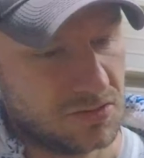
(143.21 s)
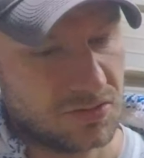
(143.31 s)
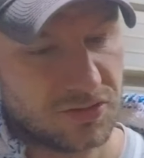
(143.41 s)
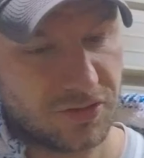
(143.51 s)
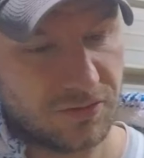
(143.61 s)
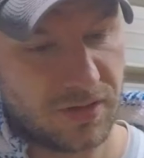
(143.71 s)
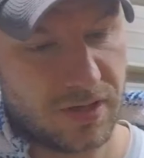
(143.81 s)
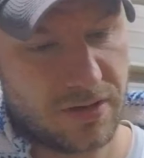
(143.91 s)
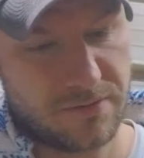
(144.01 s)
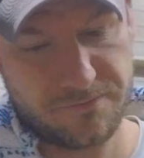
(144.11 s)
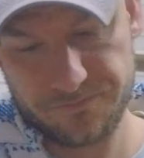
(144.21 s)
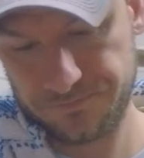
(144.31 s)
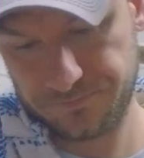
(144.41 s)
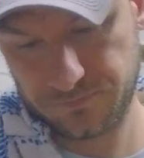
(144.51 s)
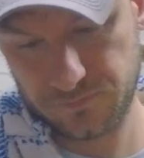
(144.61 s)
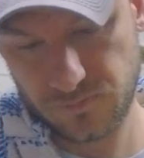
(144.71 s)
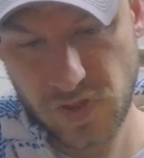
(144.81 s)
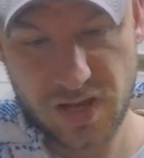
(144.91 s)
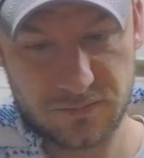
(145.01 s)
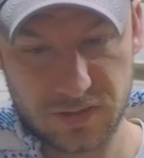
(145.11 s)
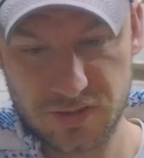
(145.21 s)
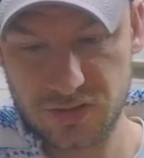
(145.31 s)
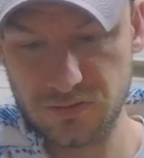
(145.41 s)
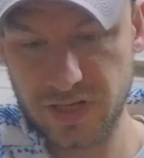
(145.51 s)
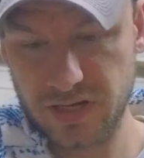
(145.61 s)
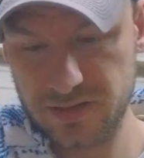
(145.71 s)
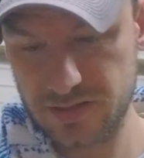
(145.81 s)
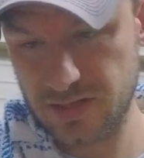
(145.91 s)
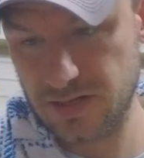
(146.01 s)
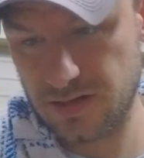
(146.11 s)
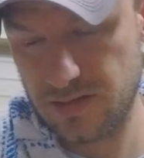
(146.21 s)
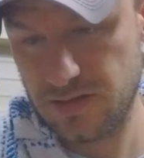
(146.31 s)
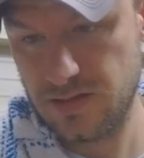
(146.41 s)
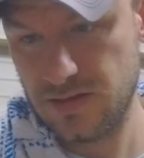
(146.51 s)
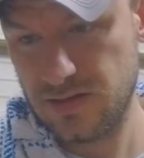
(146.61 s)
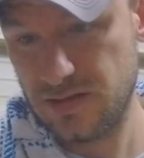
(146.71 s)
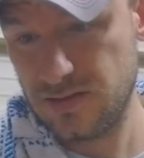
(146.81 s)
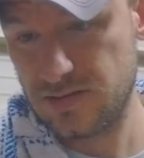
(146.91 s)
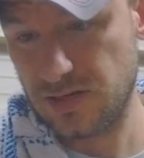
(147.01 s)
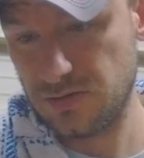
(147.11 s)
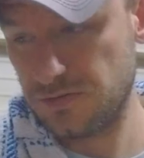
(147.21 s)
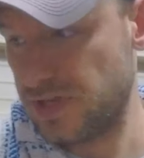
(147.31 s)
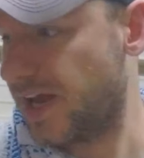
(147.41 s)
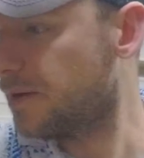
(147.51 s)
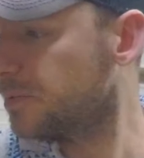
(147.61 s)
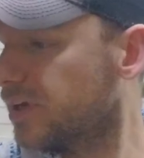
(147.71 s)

So yeah, let's go get it. Download the app, I